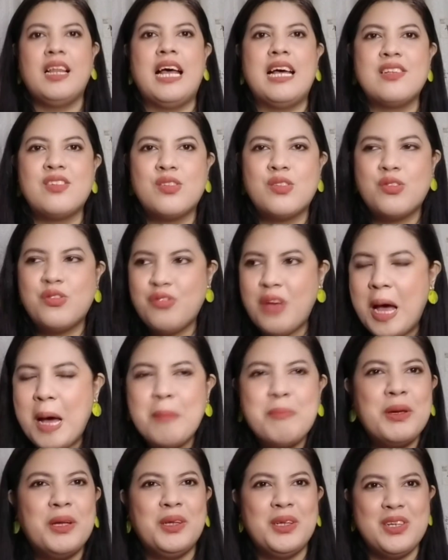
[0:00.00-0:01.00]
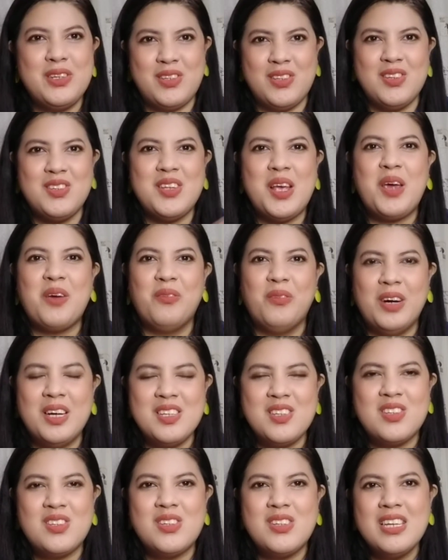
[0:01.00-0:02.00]
as fabulous as I
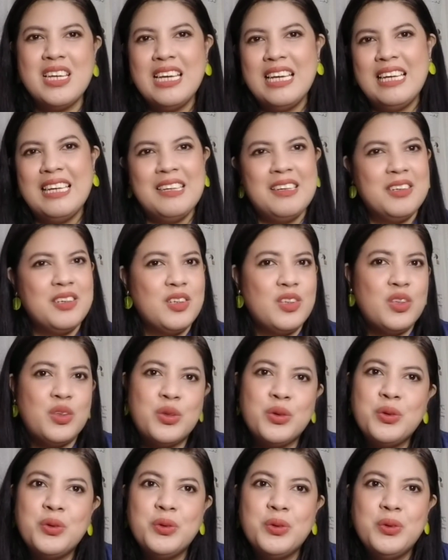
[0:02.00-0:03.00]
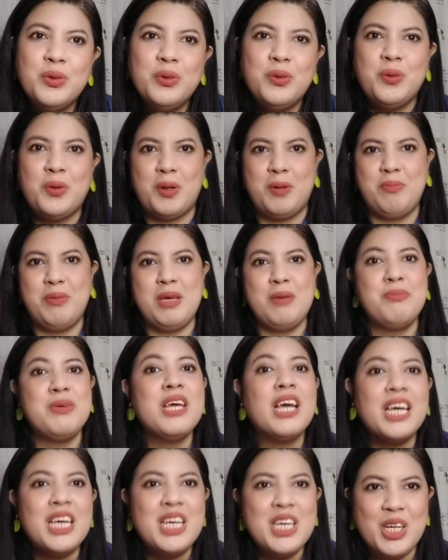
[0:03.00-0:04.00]
was 2 or
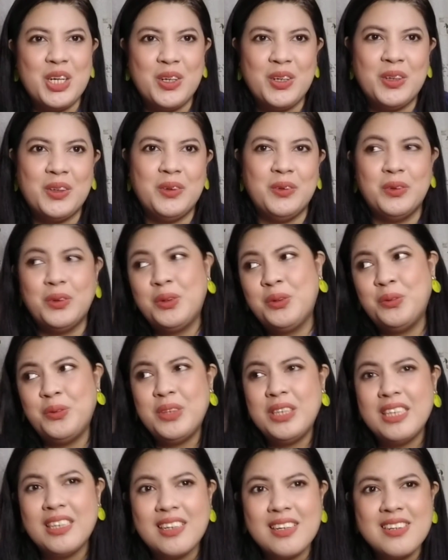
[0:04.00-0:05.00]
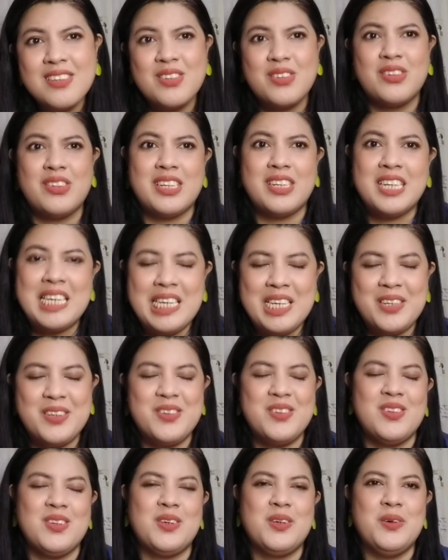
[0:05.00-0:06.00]
maybe a year ago, 2 years, 3
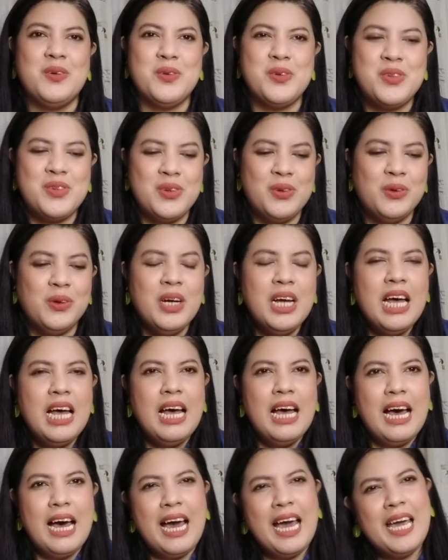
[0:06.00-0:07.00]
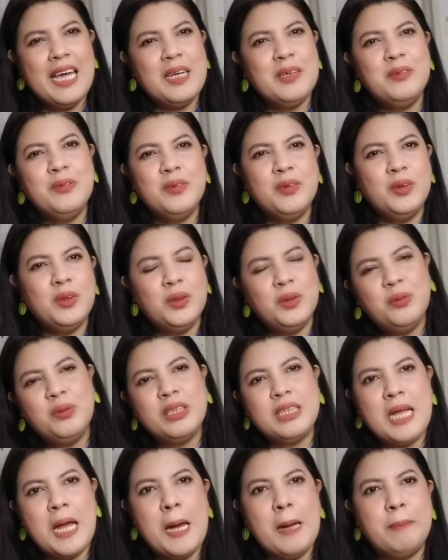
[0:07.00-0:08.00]
years ago. So I don't know
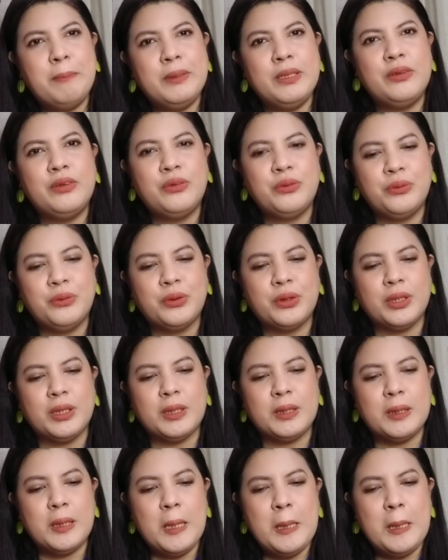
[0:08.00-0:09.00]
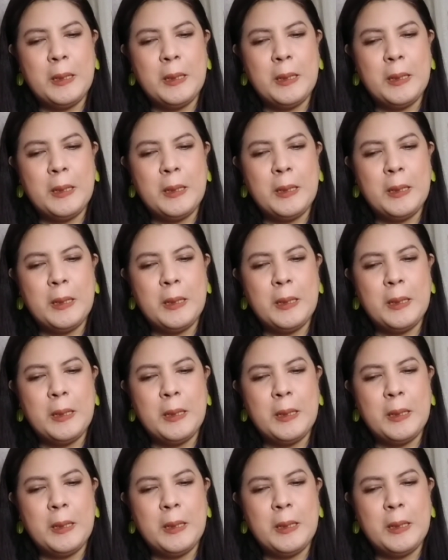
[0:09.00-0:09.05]
what happened to her.